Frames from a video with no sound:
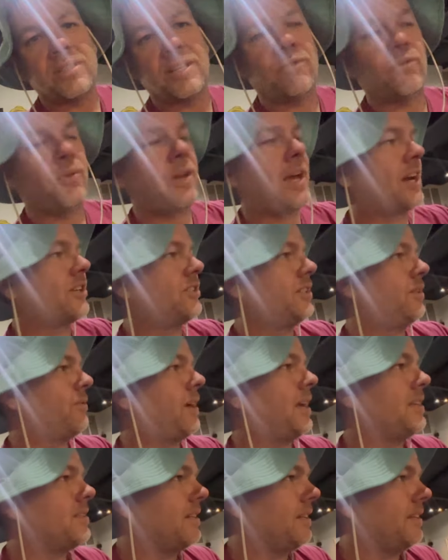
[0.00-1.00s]
if we actually
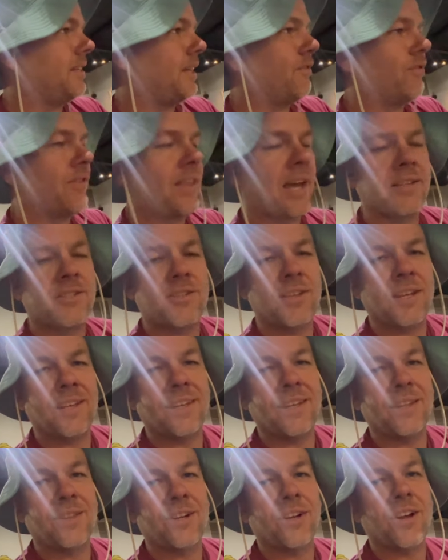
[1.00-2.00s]
raise anything for that so they
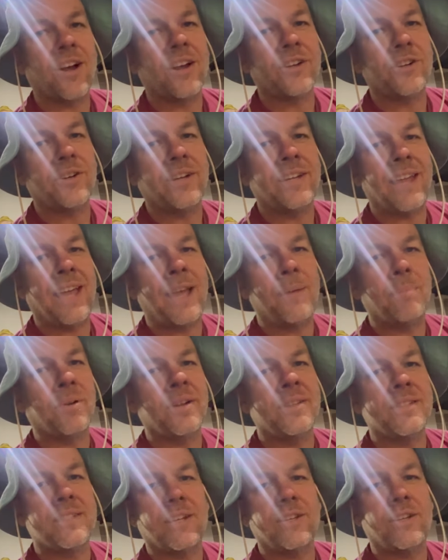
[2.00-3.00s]
can get their concrete
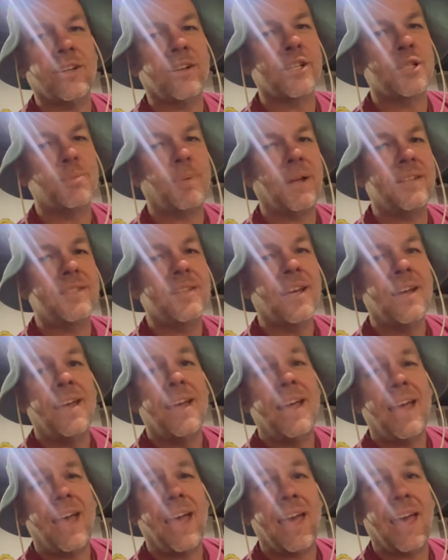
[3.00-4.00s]
aprons at your expense.
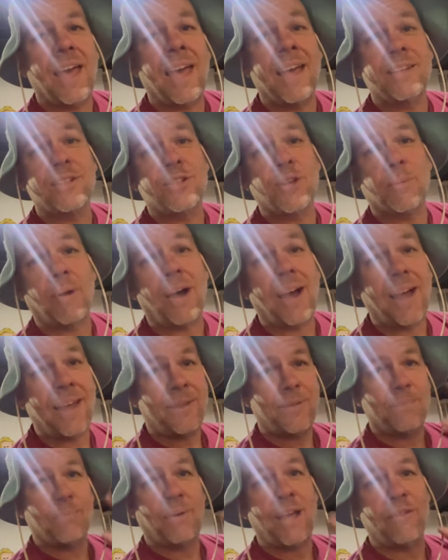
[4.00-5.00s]
And goodbye.
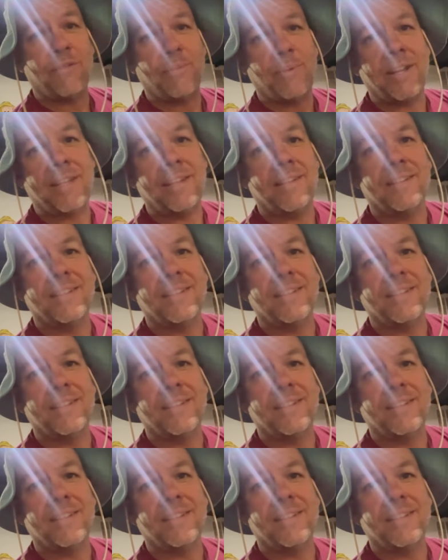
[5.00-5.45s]
Bye, everybody.